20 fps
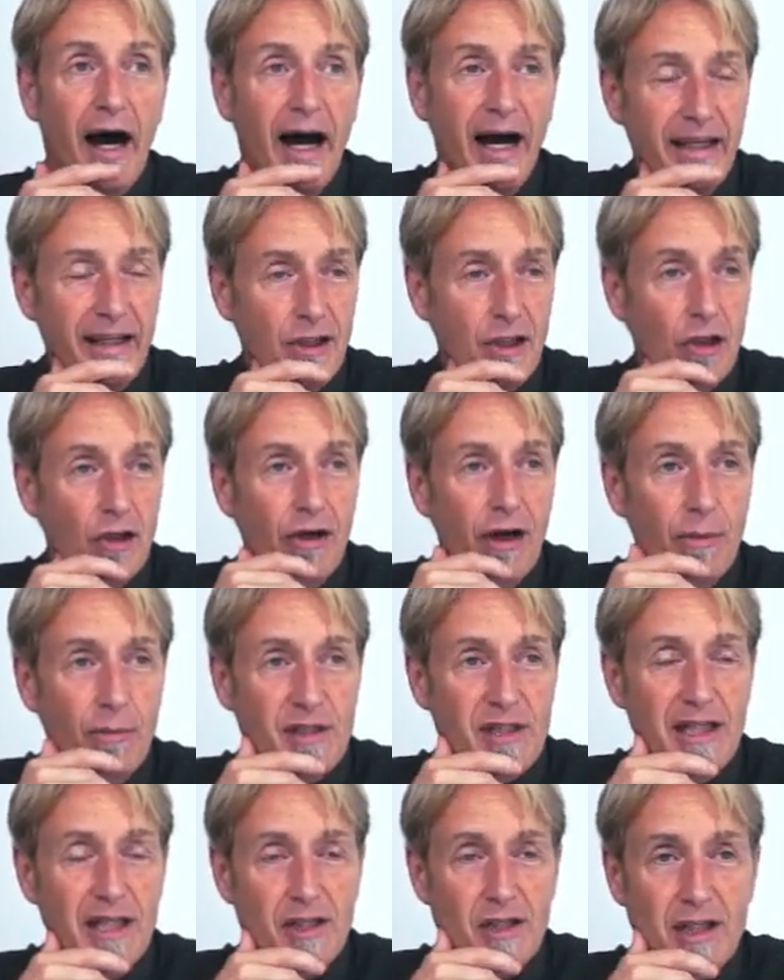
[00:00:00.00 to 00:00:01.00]
And I
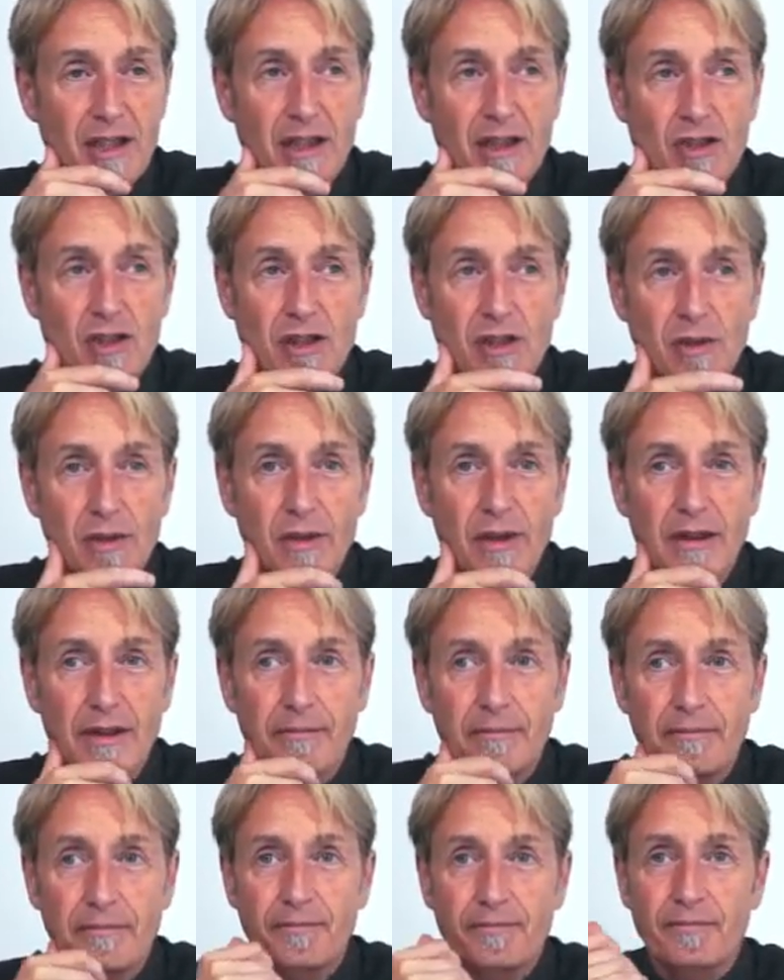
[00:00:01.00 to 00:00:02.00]
was listening
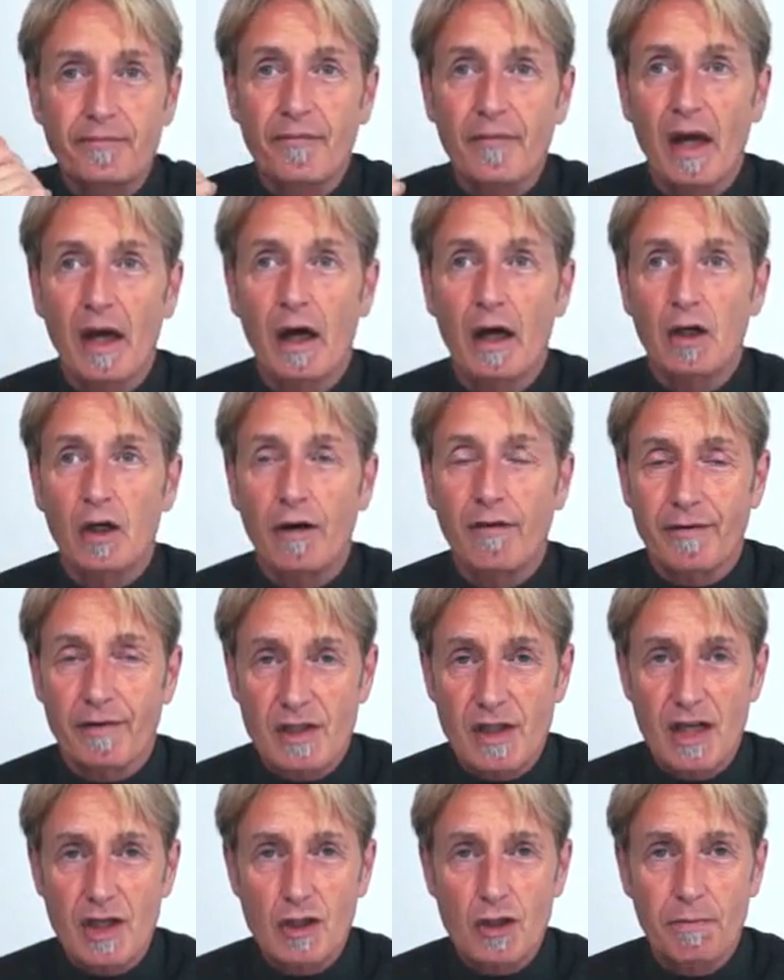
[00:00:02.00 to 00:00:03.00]
to a
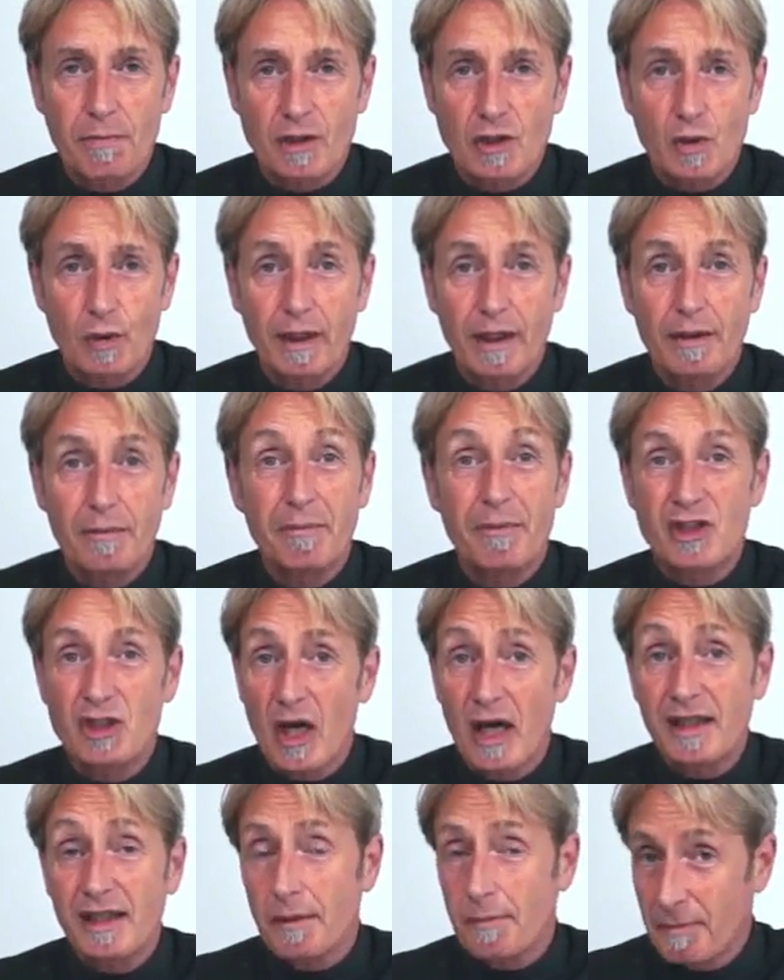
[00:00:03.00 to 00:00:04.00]
conversation between
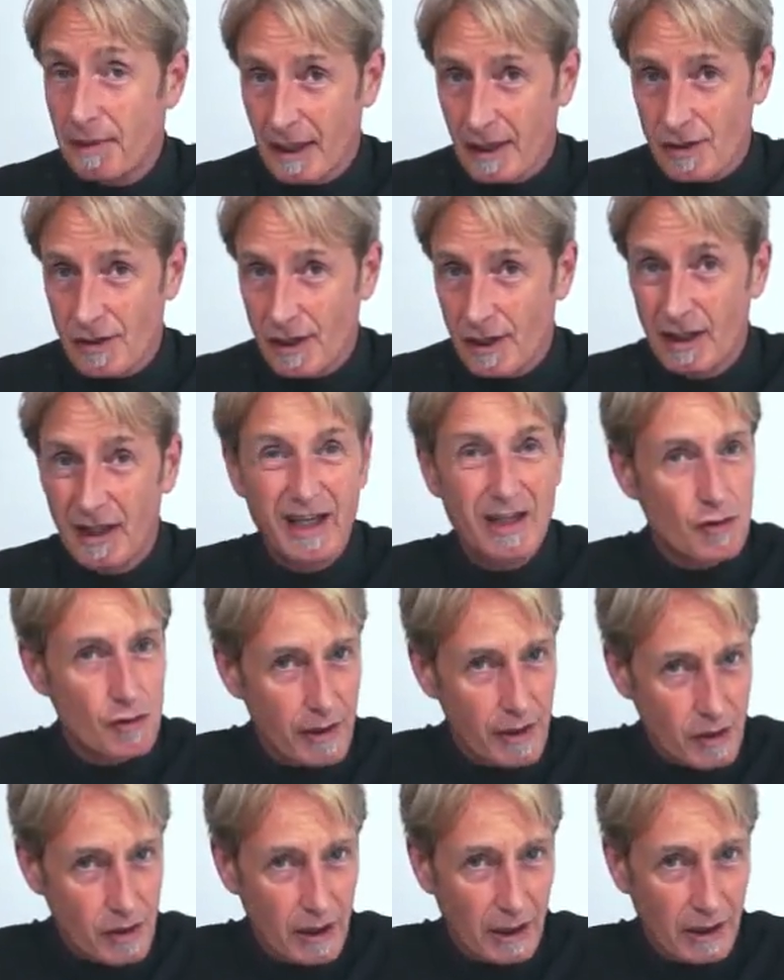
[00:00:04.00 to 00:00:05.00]
Magenta Pixie,
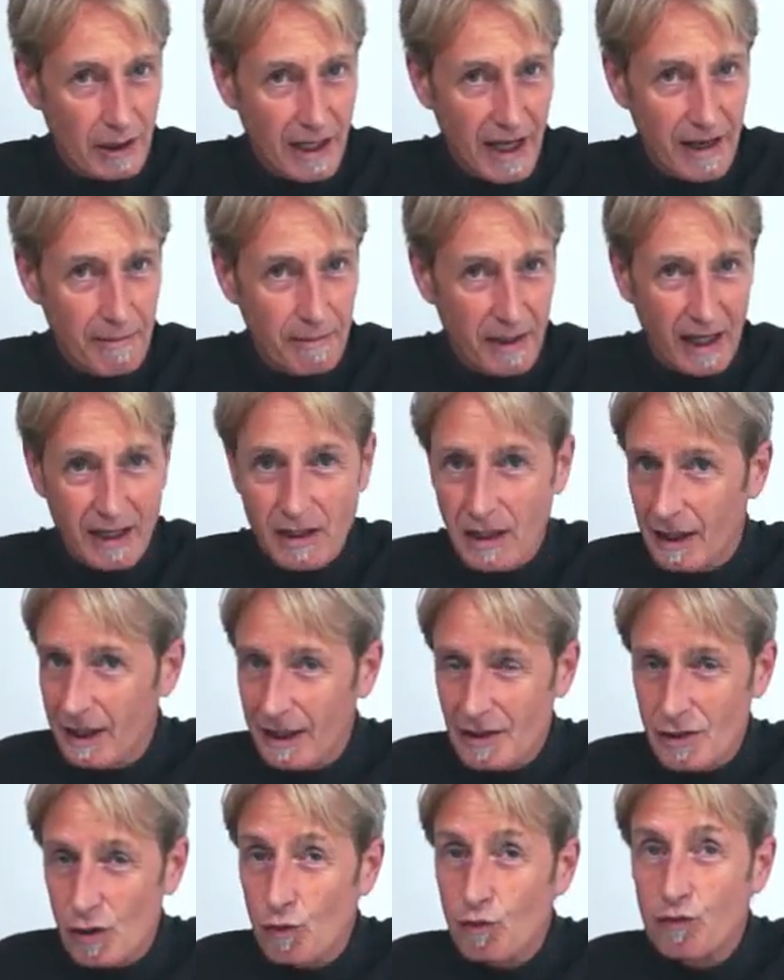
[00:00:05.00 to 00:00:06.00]
interesting name, I think
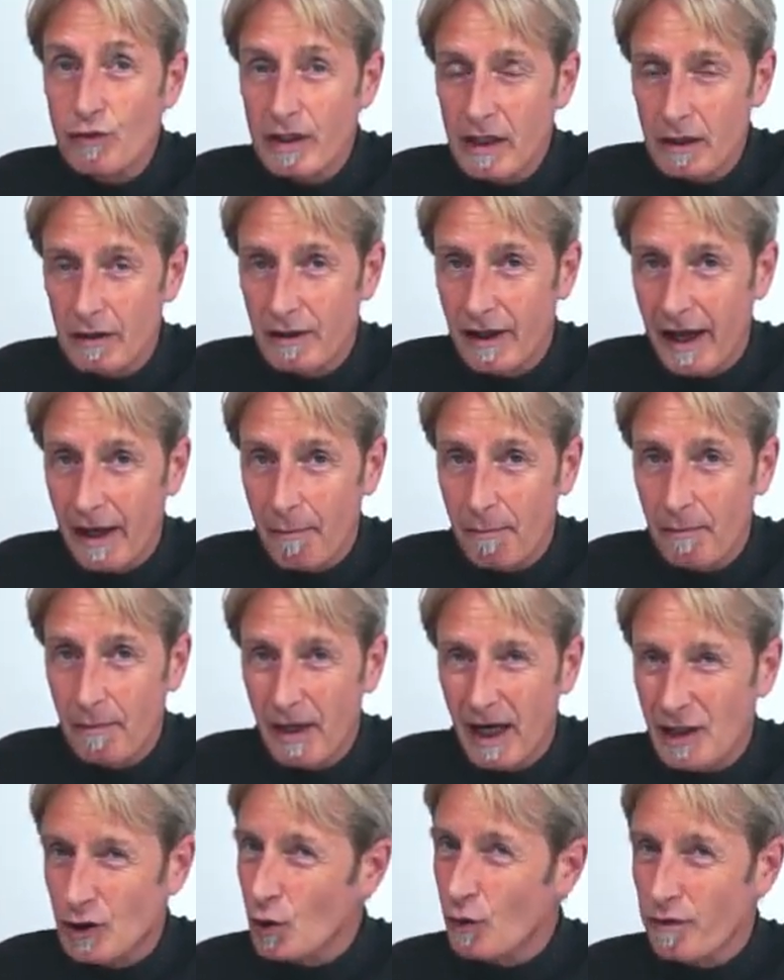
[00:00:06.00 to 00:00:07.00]
that's a real name.
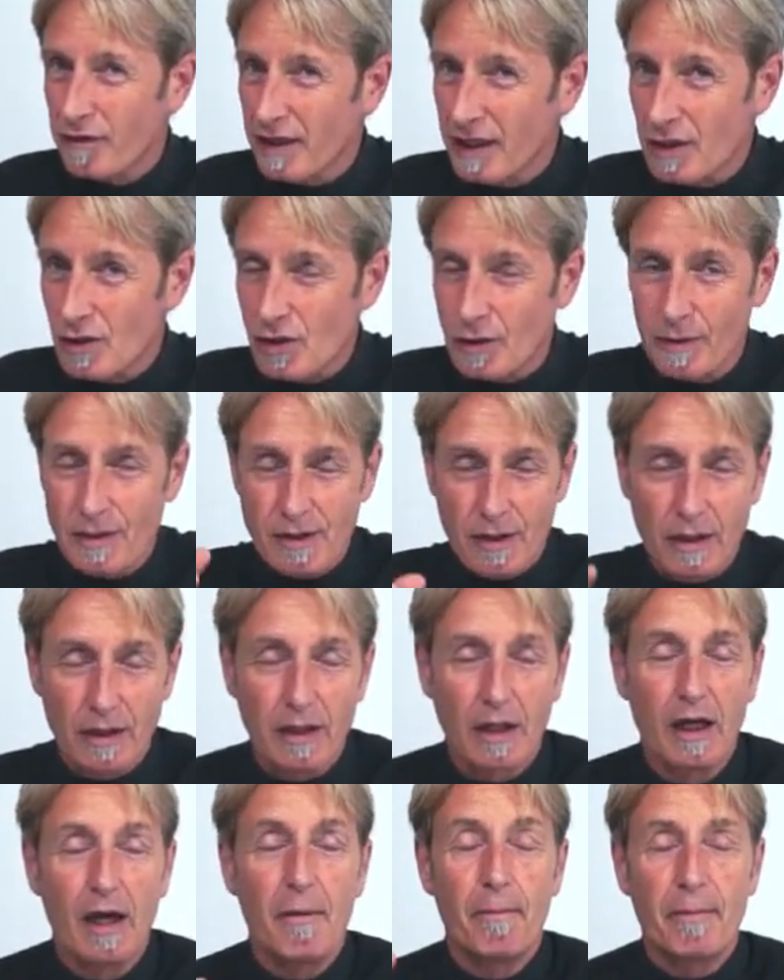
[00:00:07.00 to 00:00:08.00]
I don't think so, is it?
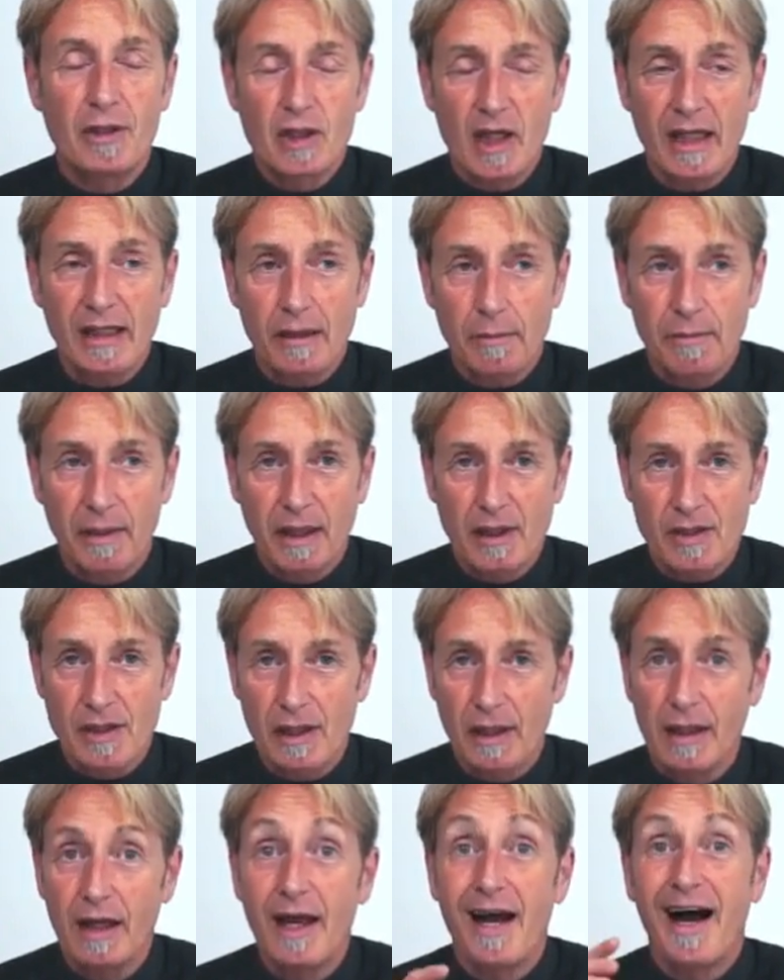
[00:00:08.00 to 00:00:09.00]
Magenta
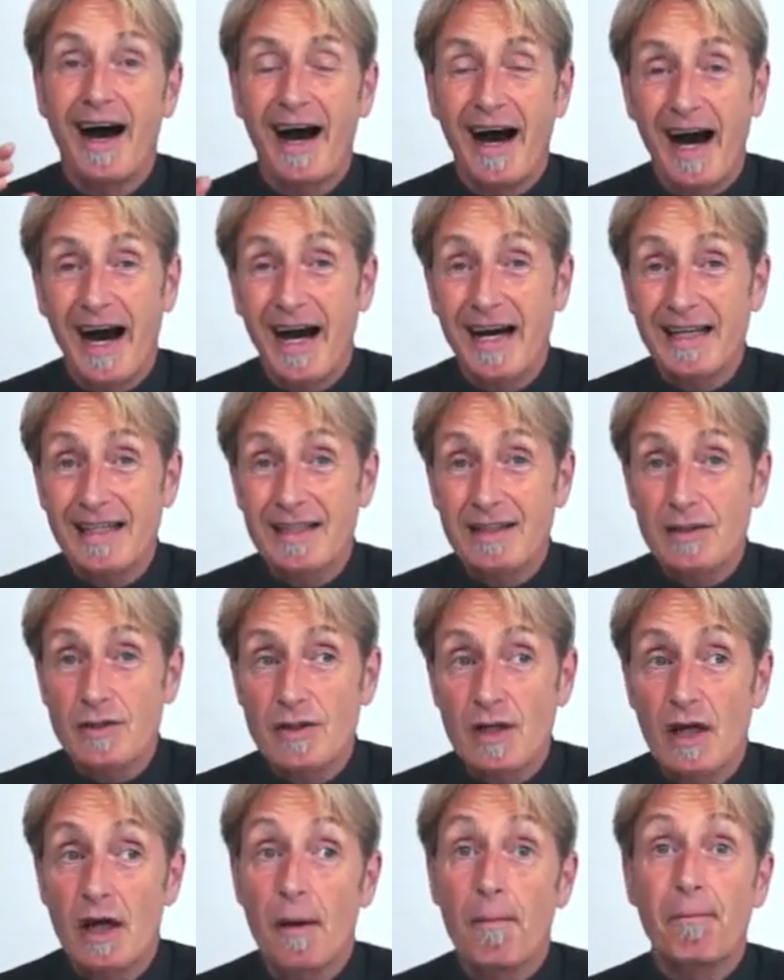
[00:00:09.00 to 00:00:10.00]
Pixie
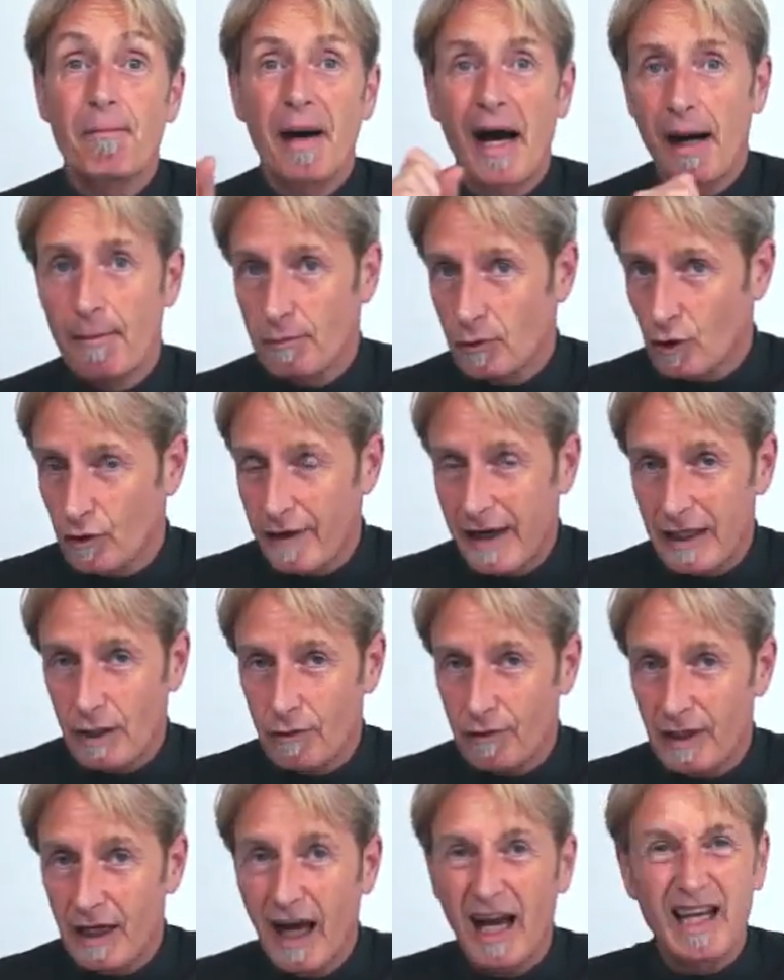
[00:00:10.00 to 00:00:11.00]
and Pam
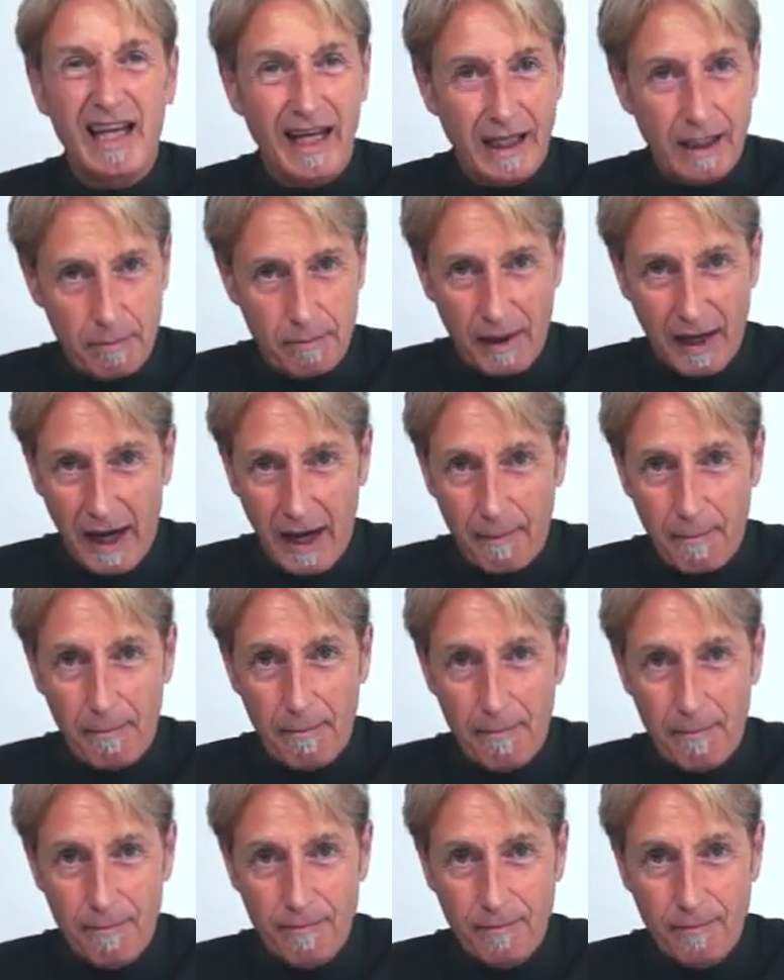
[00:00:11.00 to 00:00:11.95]
Gregory. I like Pam.